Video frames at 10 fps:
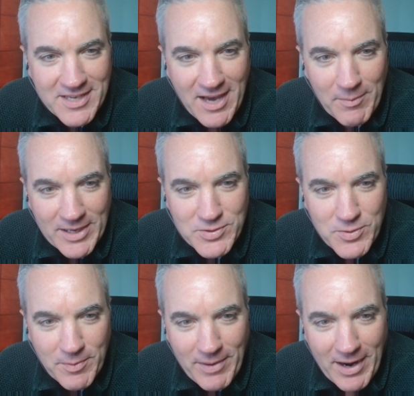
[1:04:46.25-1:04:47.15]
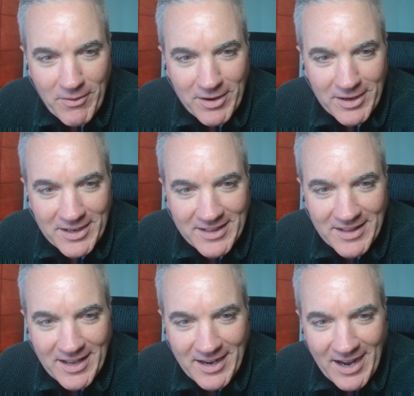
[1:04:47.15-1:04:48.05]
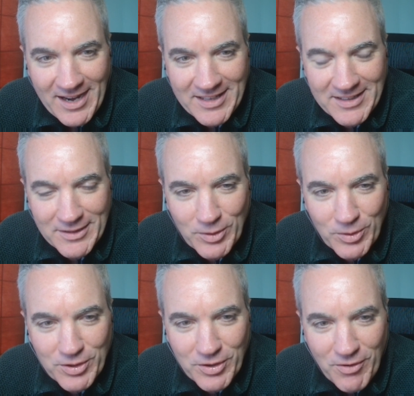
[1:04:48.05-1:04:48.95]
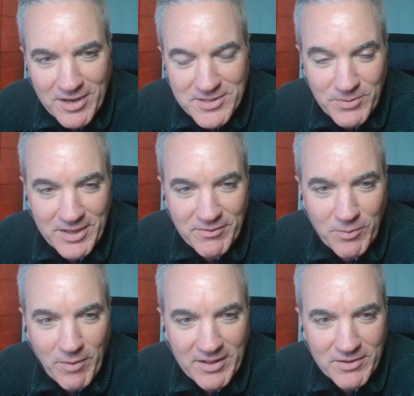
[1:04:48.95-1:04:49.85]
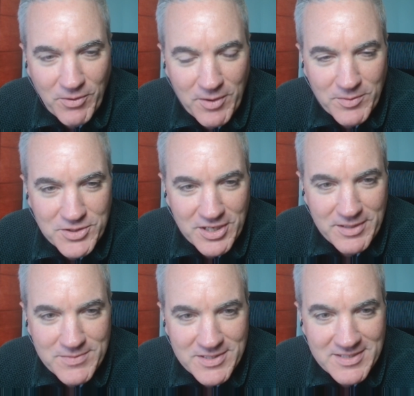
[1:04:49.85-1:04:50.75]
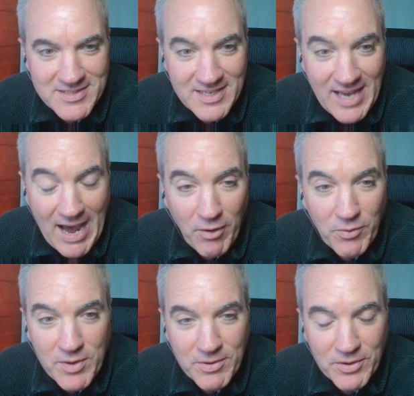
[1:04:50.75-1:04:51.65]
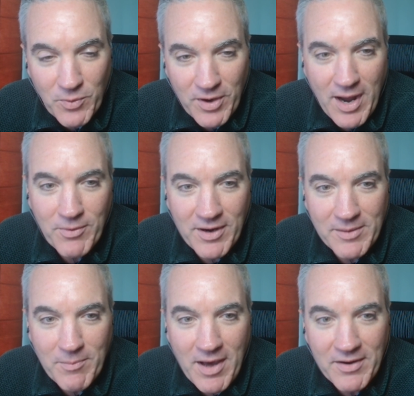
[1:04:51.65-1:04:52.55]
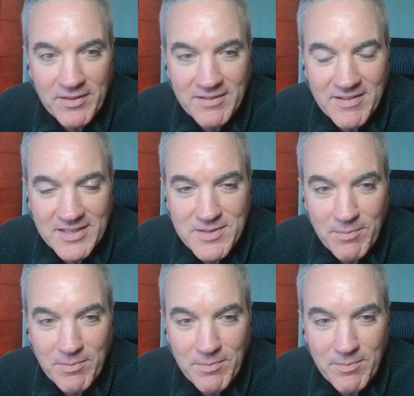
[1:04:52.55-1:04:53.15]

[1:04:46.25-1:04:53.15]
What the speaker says: kind of my superpower in that I can look across 3 different regulatory regimes and see how do we build one operating model that ticks the